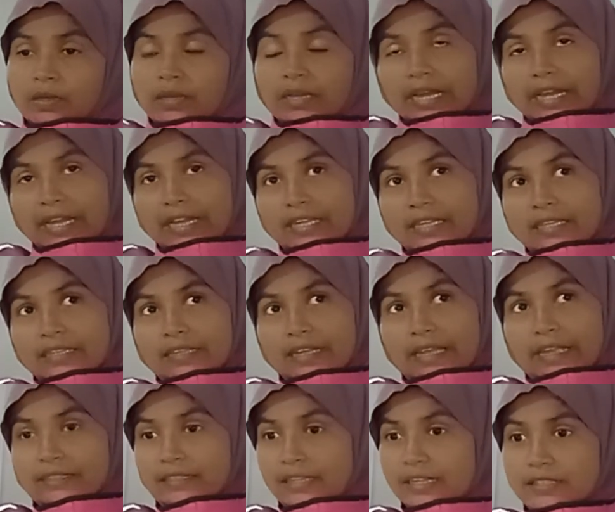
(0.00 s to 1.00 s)
Guide.
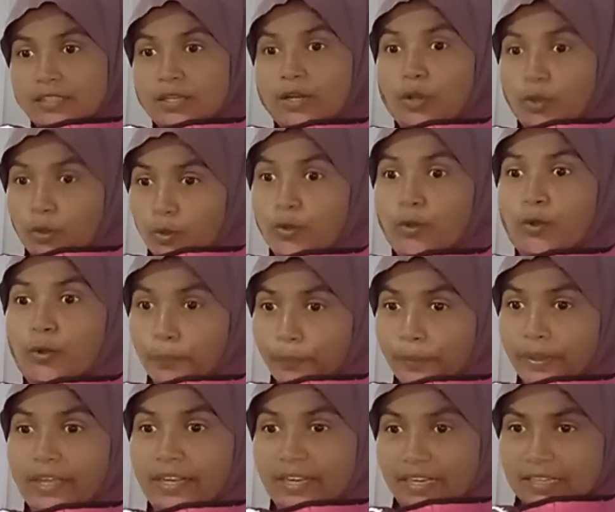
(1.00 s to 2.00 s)
Act as a logo
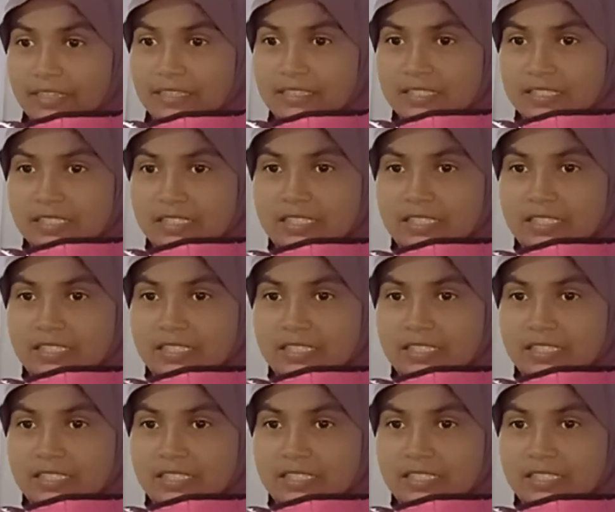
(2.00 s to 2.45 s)
parents.